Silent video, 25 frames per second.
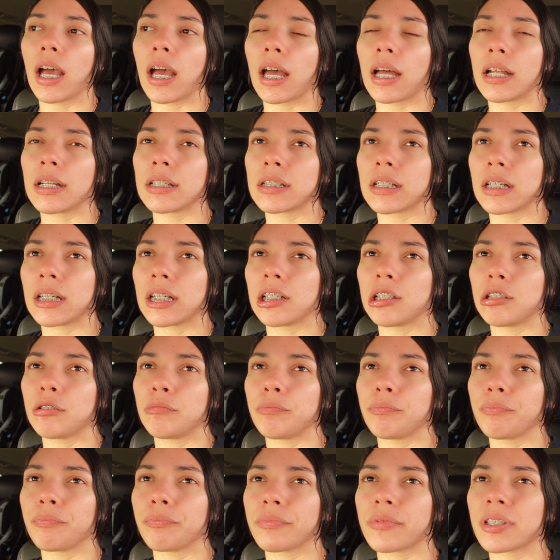and
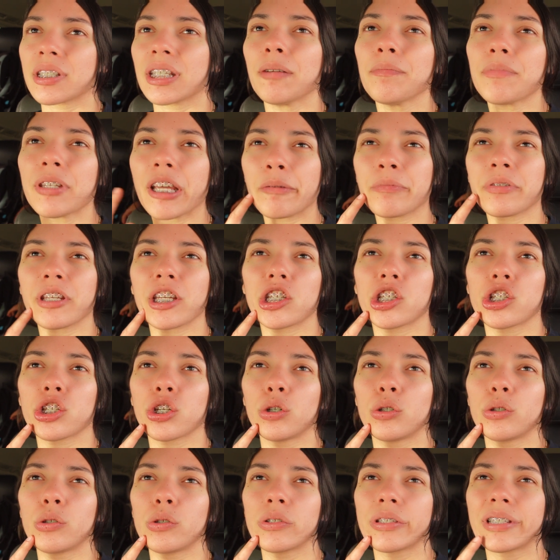sometimes it
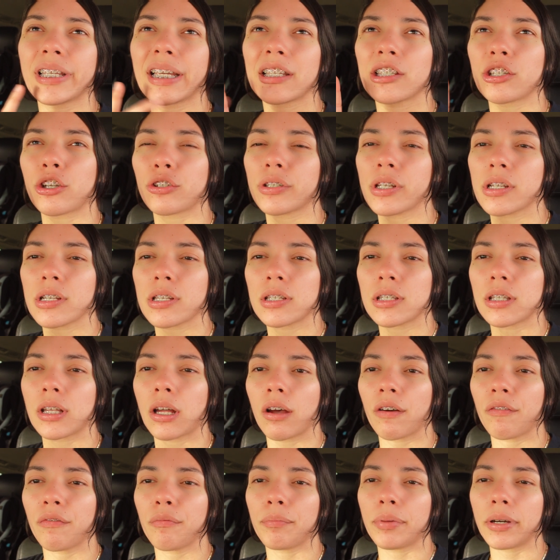shows like certain stuff,